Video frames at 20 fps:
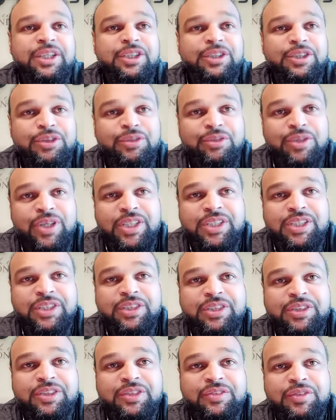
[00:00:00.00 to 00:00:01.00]

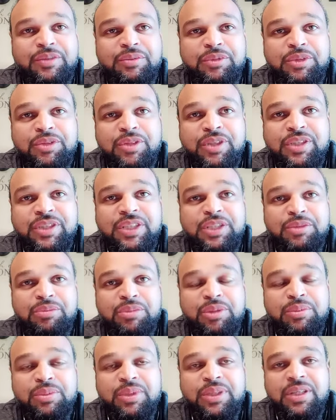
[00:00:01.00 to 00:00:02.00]
Directions from trusted
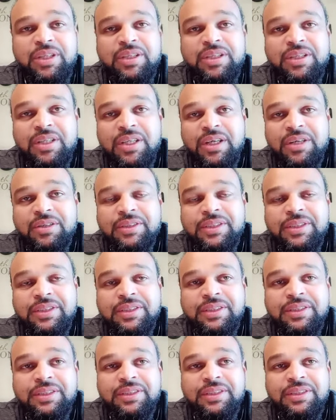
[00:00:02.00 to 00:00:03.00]
biblical
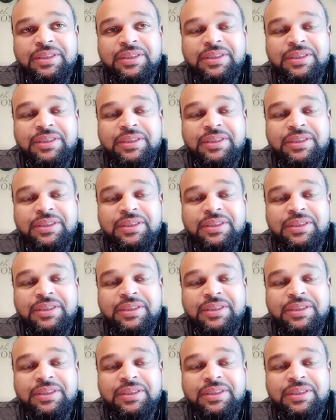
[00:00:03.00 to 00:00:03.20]
authorities